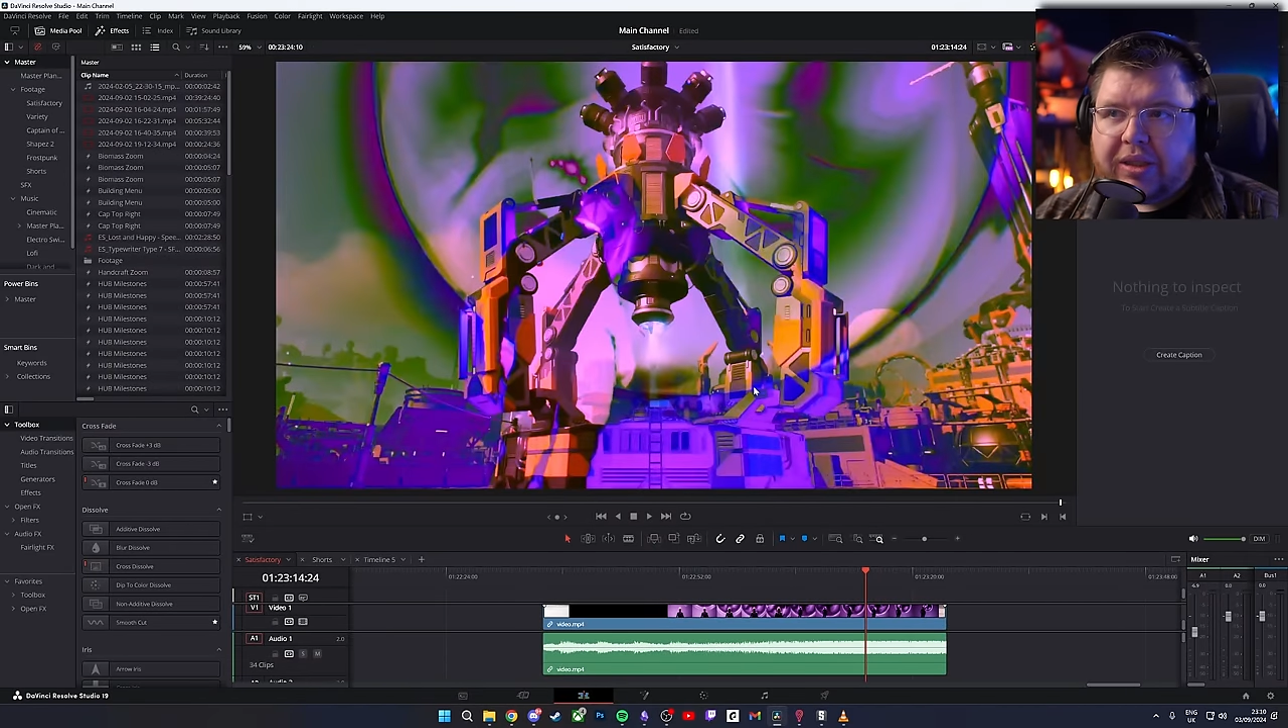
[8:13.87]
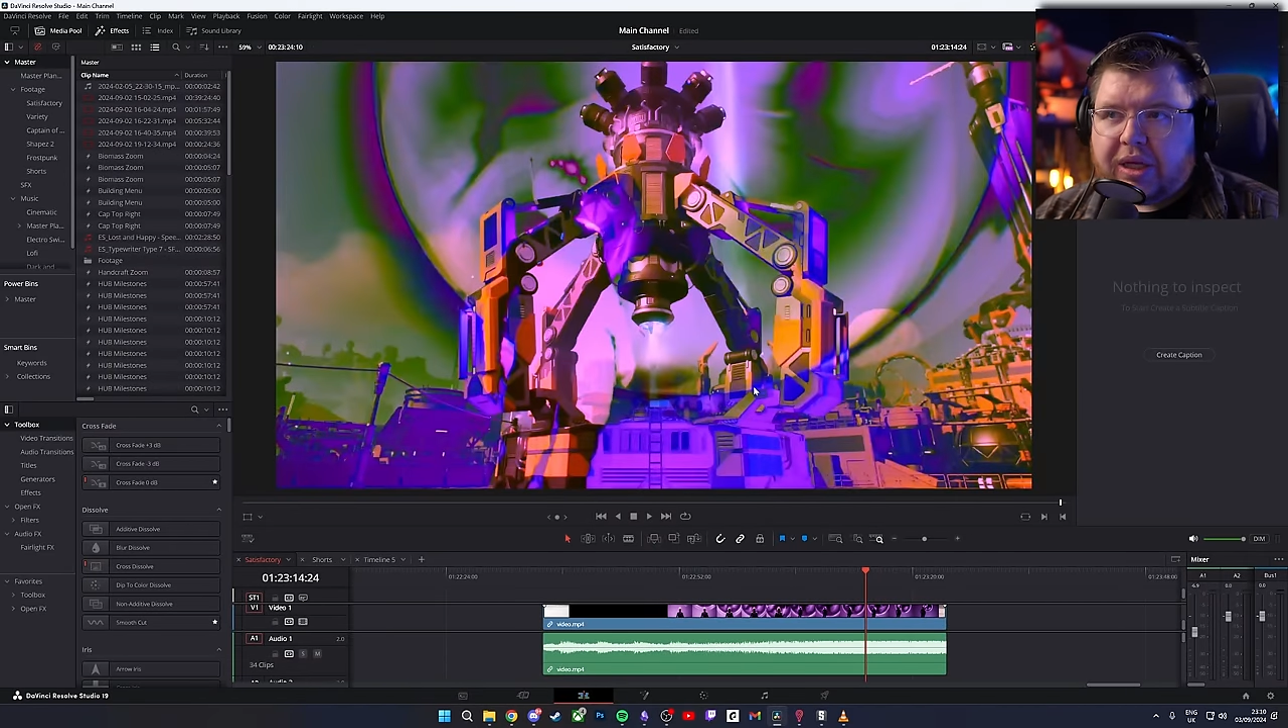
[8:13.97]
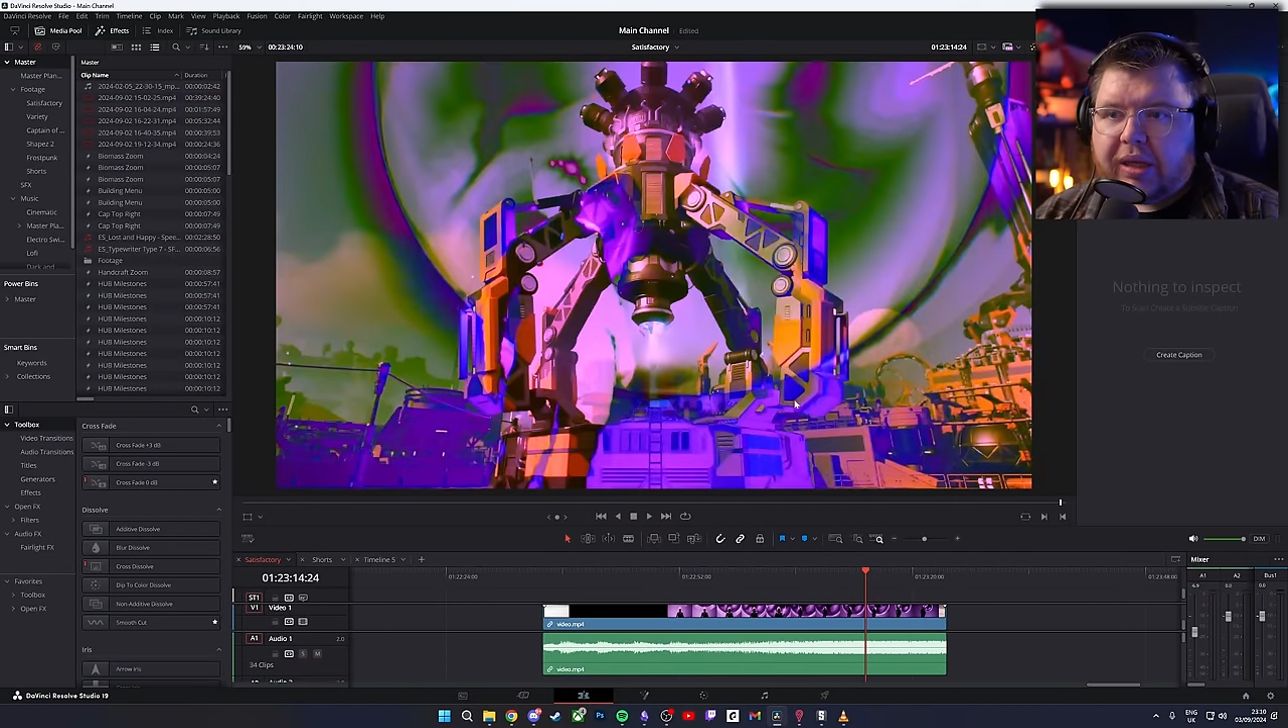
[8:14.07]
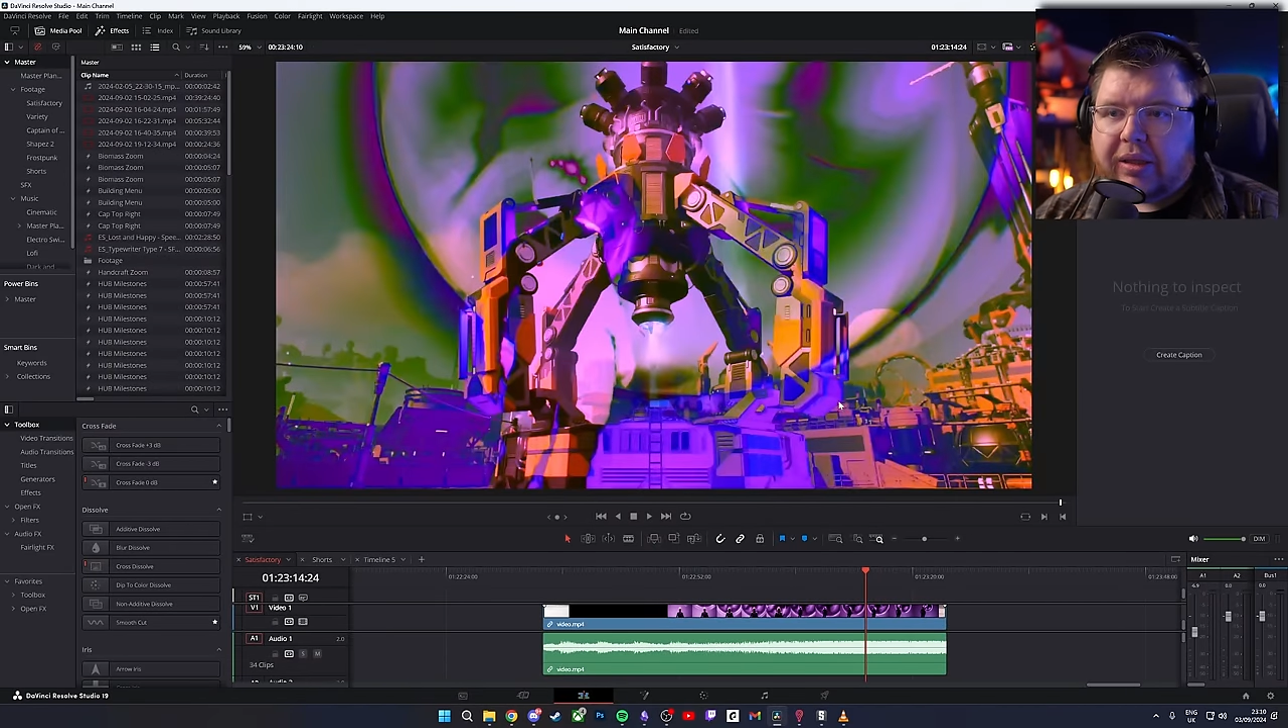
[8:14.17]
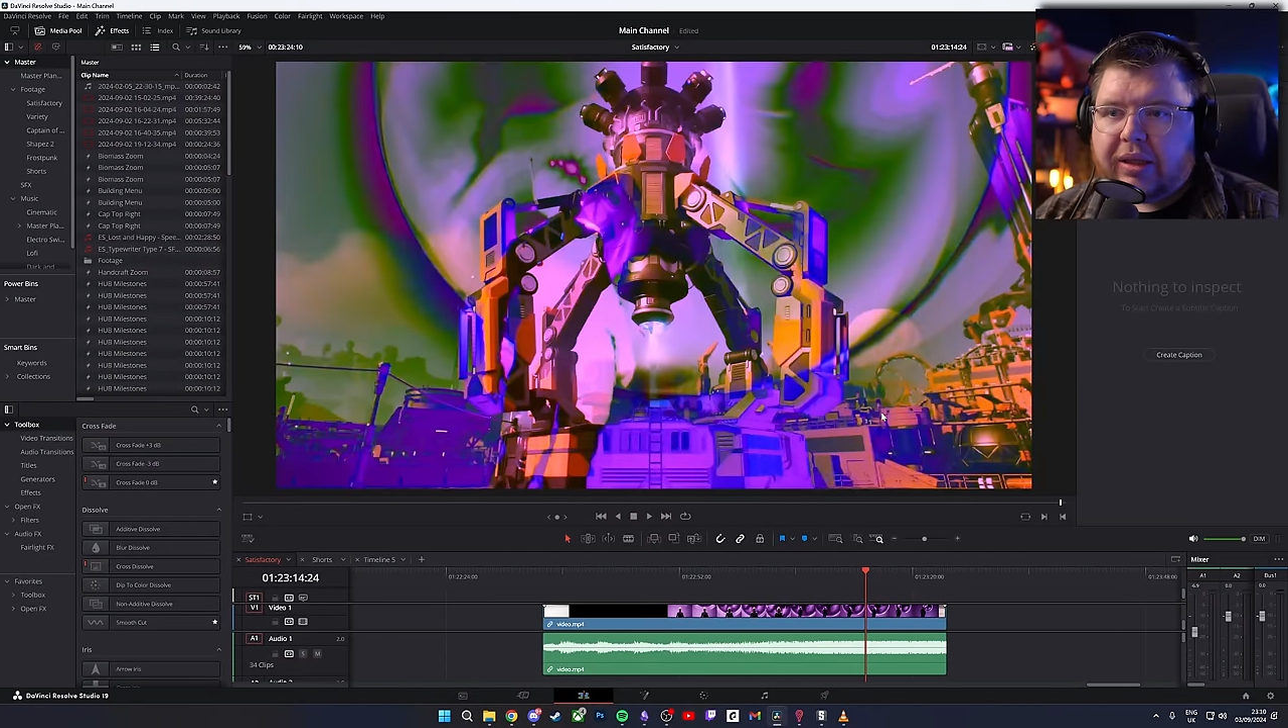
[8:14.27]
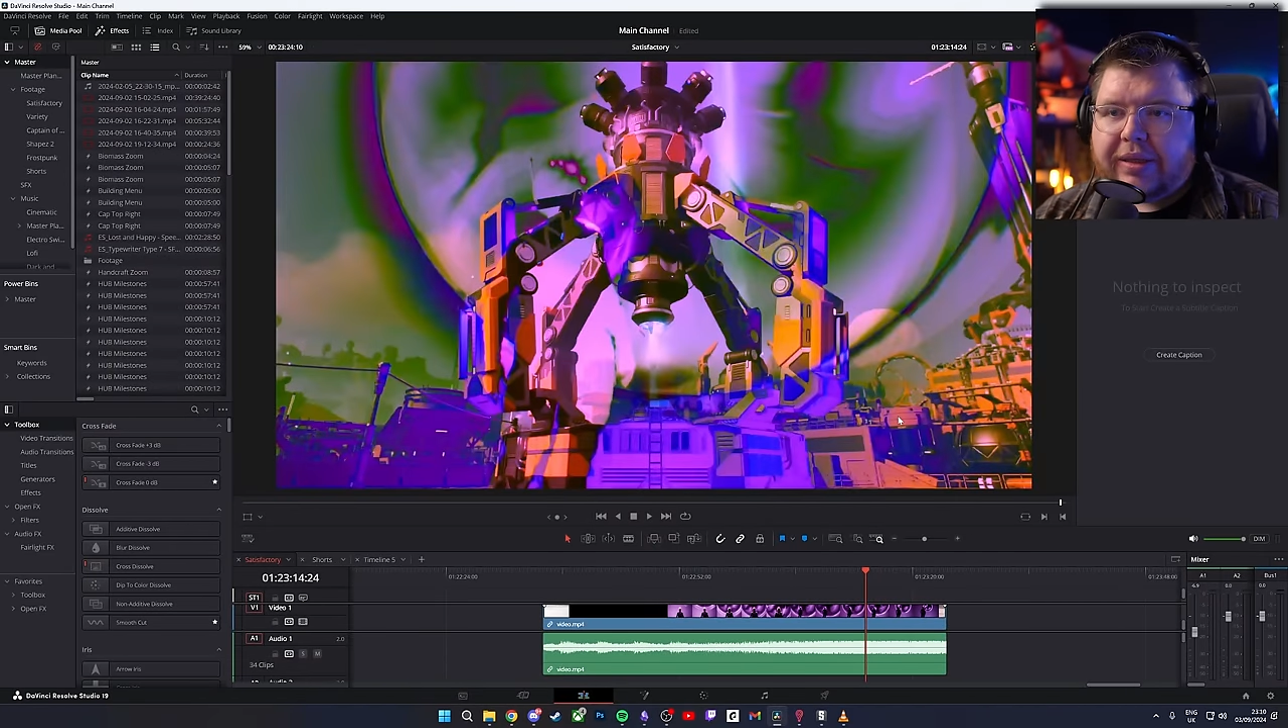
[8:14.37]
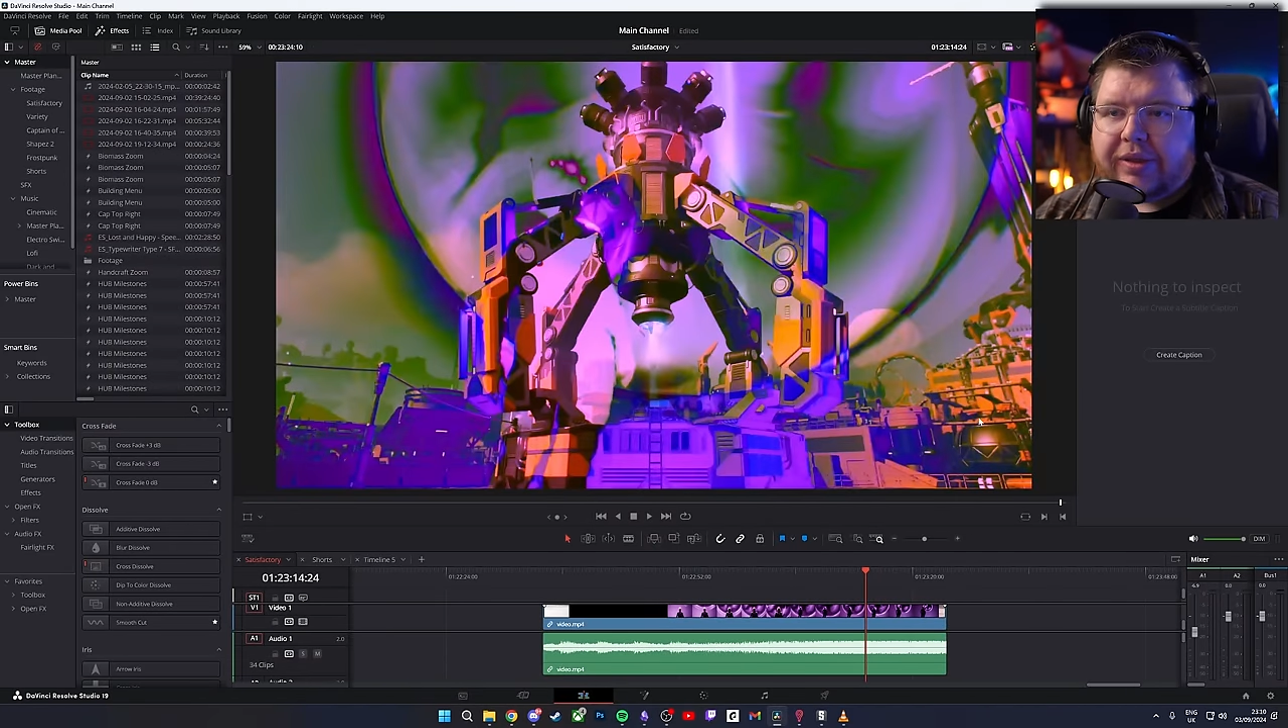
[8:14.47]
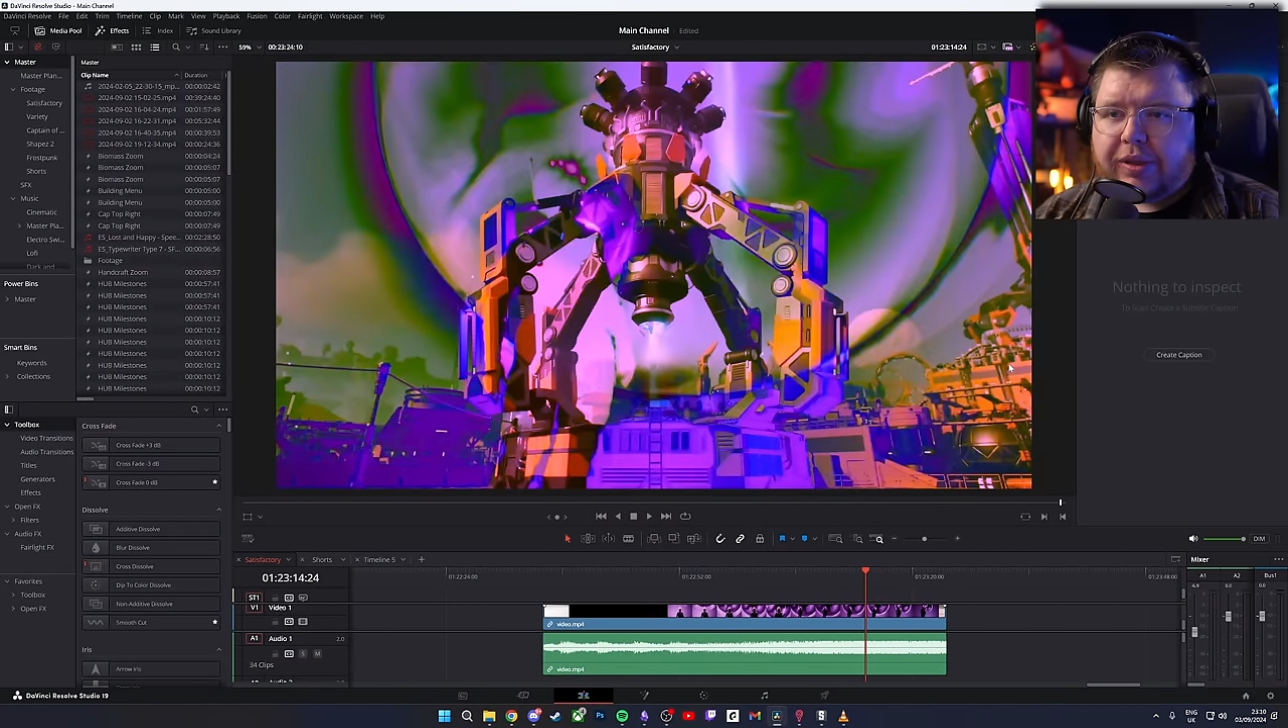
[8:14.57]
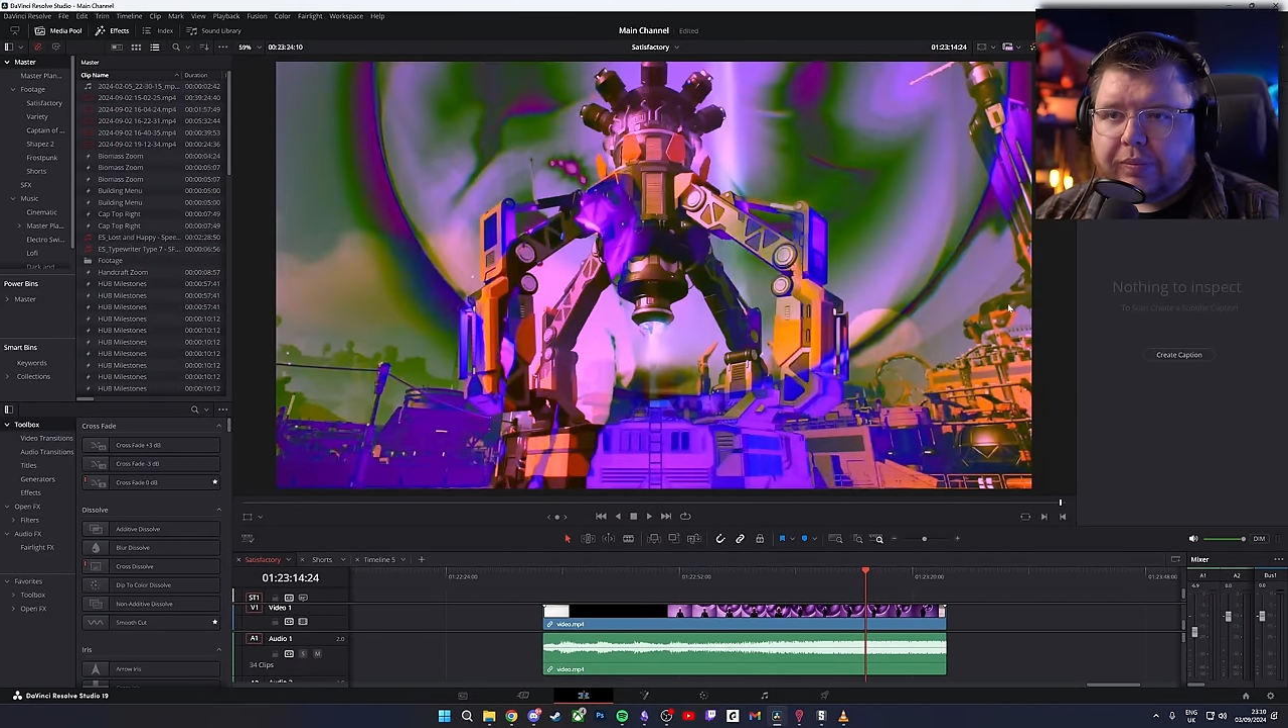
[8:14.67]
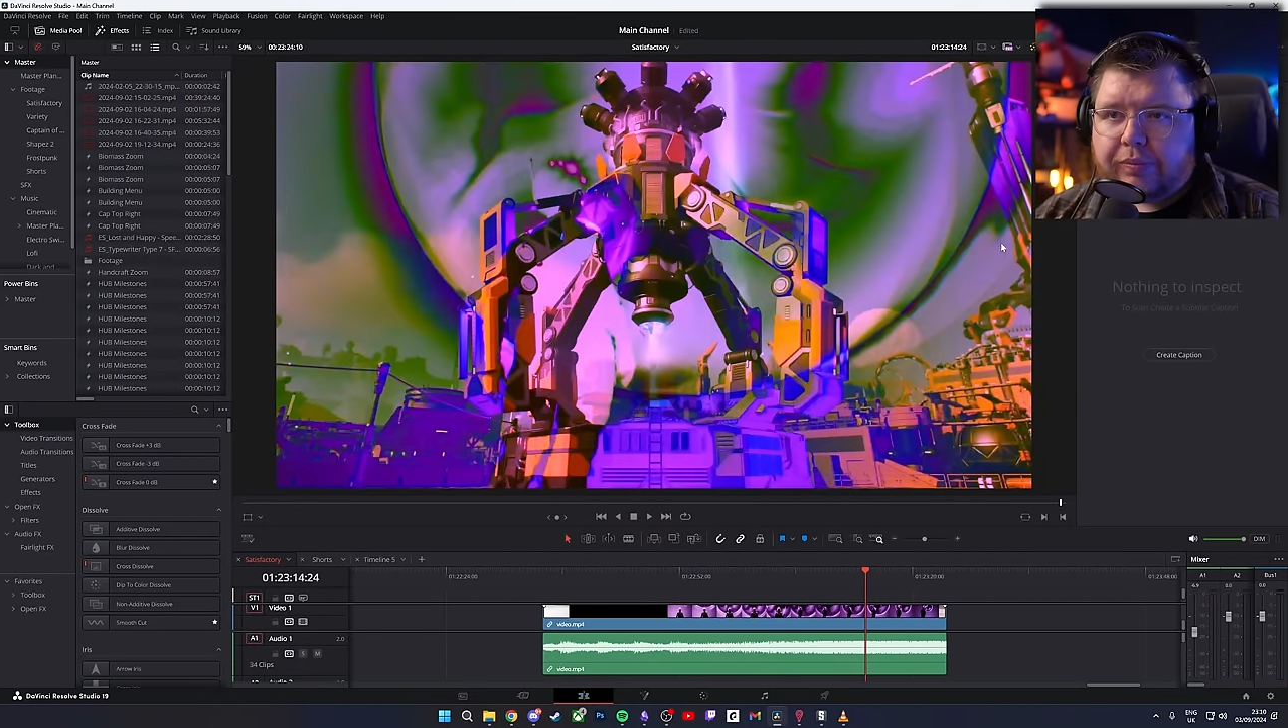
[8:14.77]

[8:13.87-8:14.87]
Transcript: tell is